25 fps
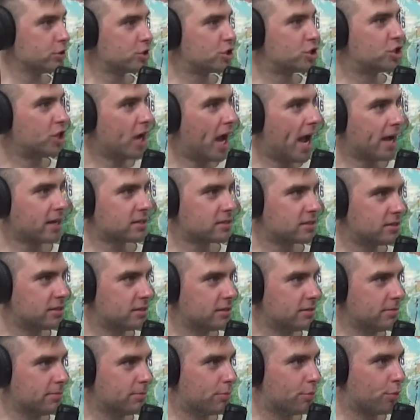is
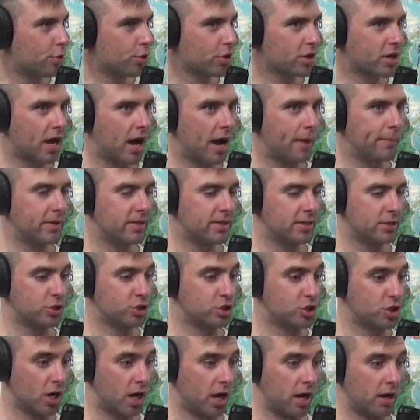Jackson more common than
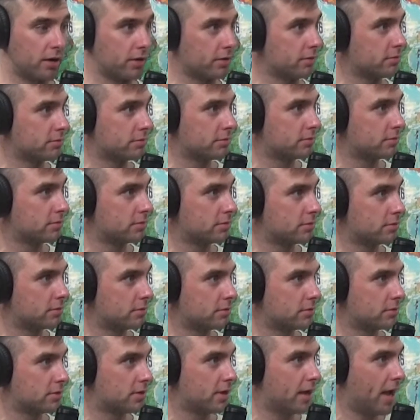John?
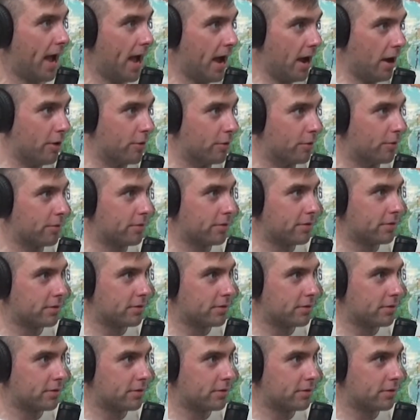How?